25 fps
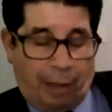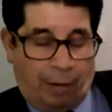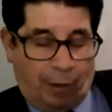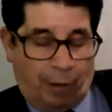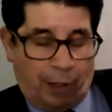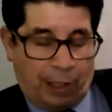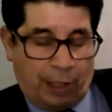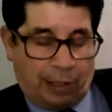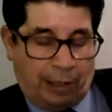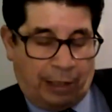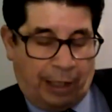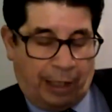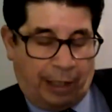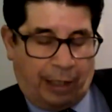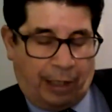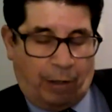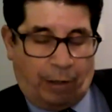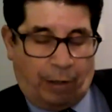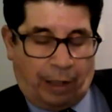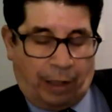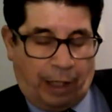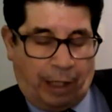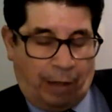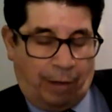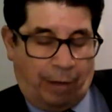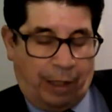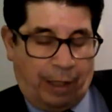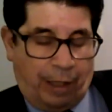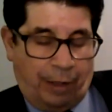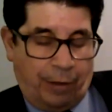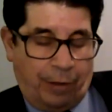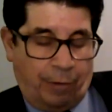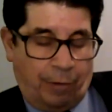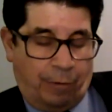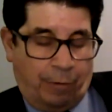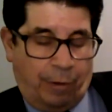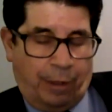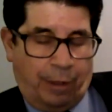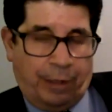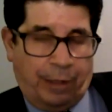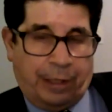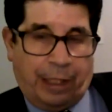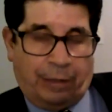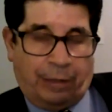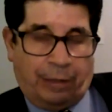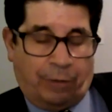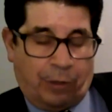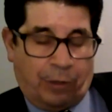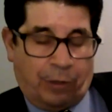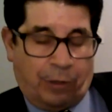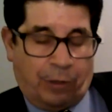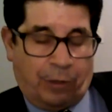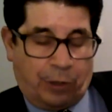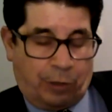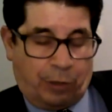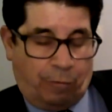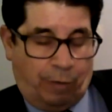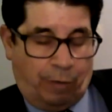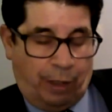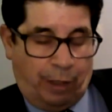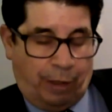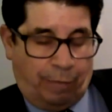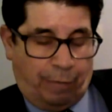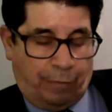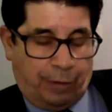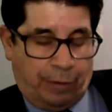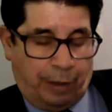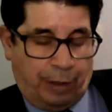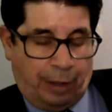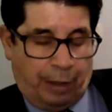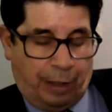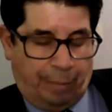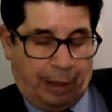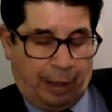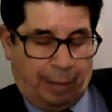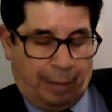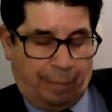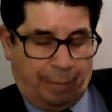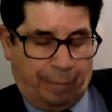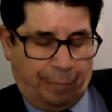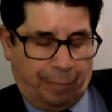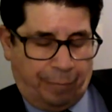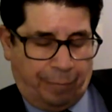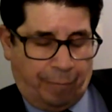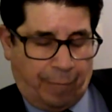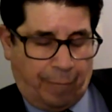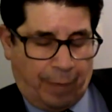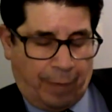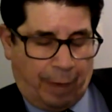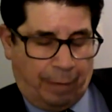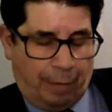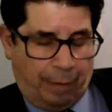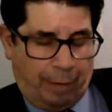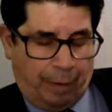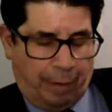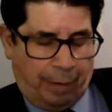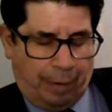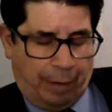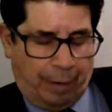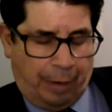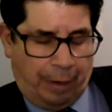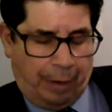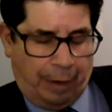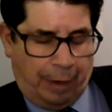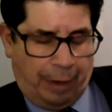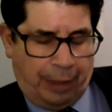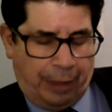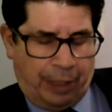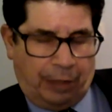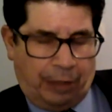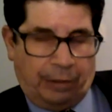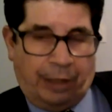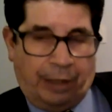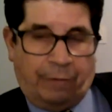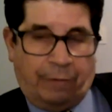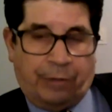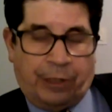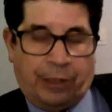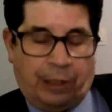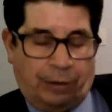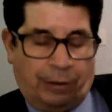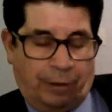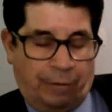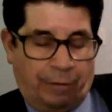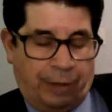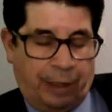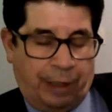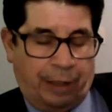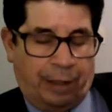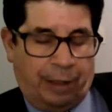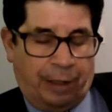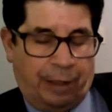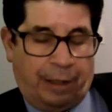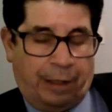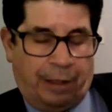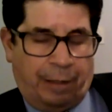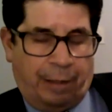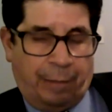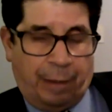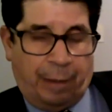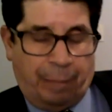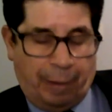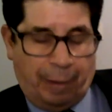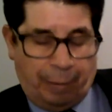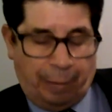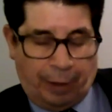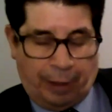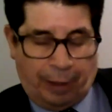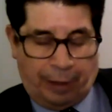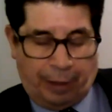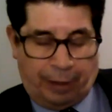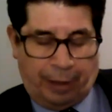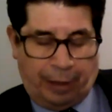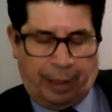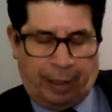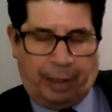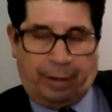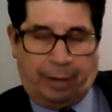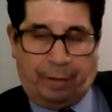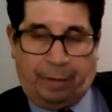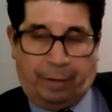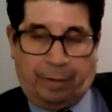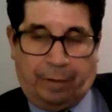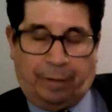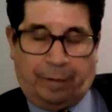artists like Carrie Underwood, Taylor Swift, Celine Dion? I mean, people like that.